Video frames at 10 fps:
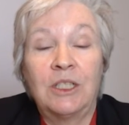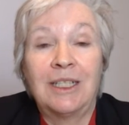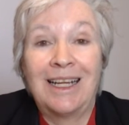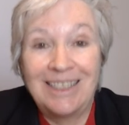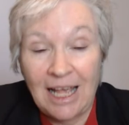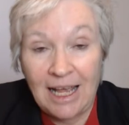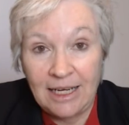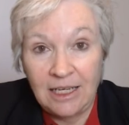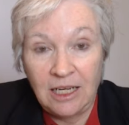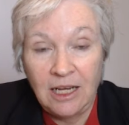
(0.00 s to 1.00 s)

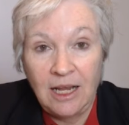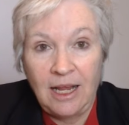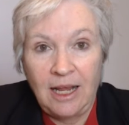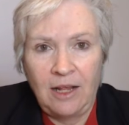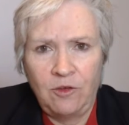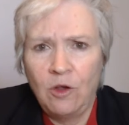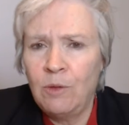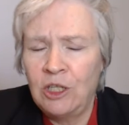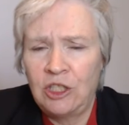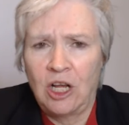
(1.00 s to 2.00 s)
anxiety and so
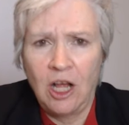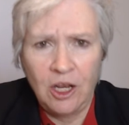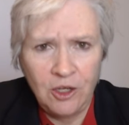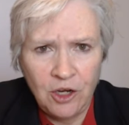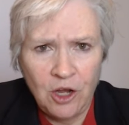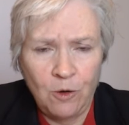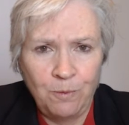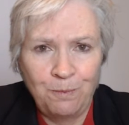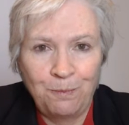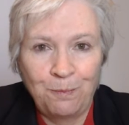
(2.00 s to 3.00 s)
much unknown.
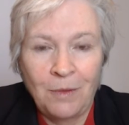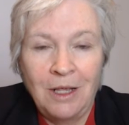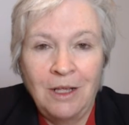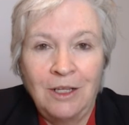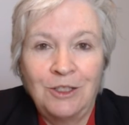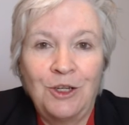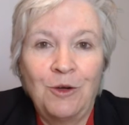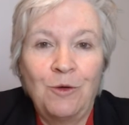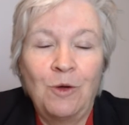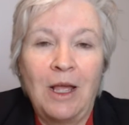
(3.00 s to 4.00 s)

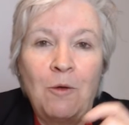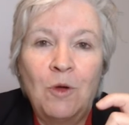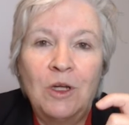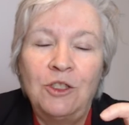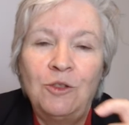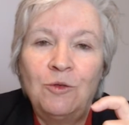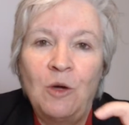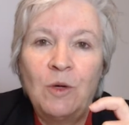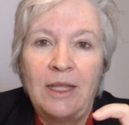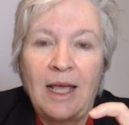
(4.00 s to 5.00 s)
So once you
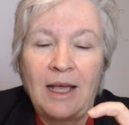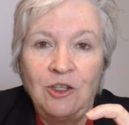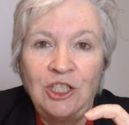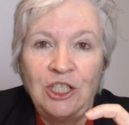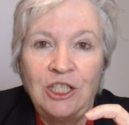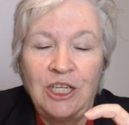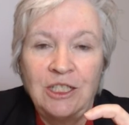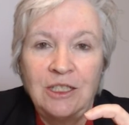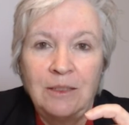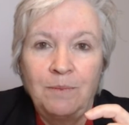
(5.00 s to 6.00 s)
know what that cushion
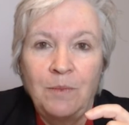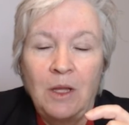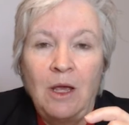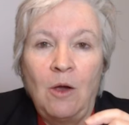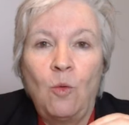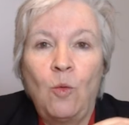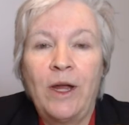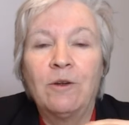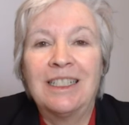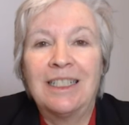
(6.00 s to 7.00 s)
is,
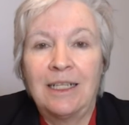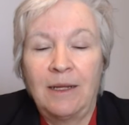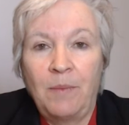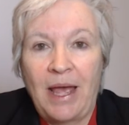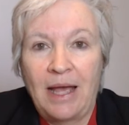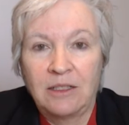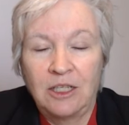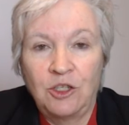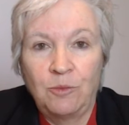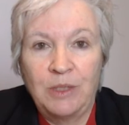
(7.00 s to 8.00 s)
where is it
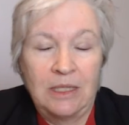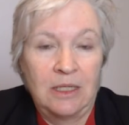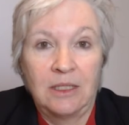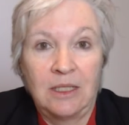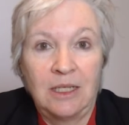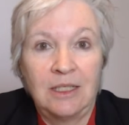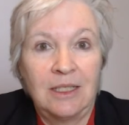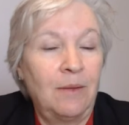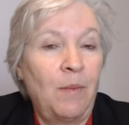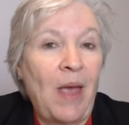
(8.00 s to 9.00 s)
impacting your business? Is
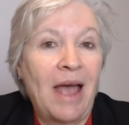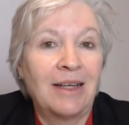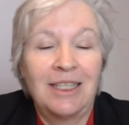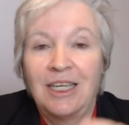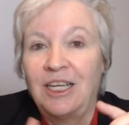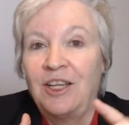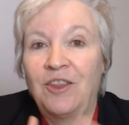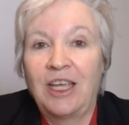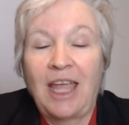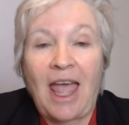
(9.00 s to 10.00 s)
it impacting it in
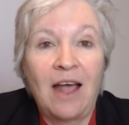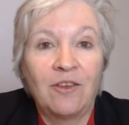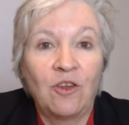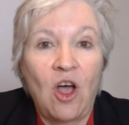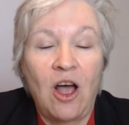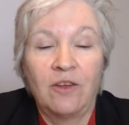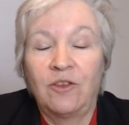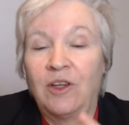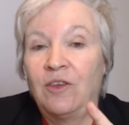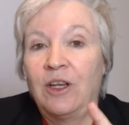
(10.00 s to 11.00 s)
the gas
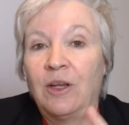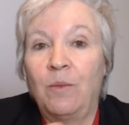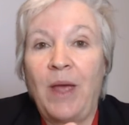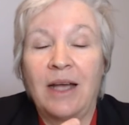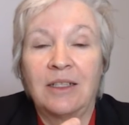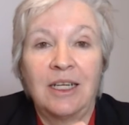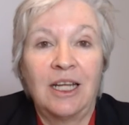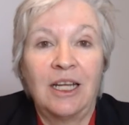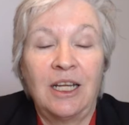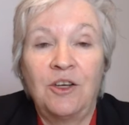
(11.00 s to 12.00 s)
cost? Is it impacting
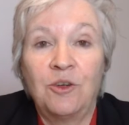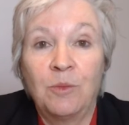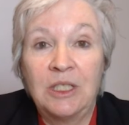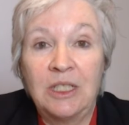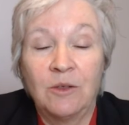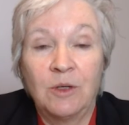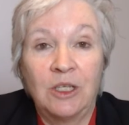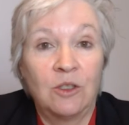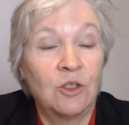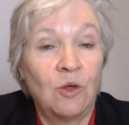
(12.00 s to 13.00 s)
it in your
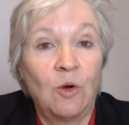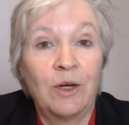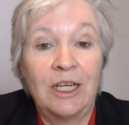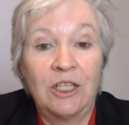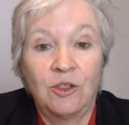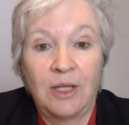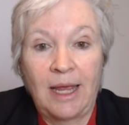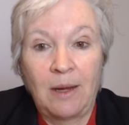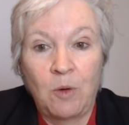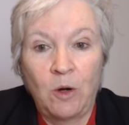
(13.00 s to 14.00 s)
materials or in your
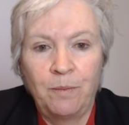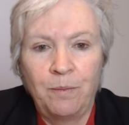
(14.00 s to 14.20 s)
labor?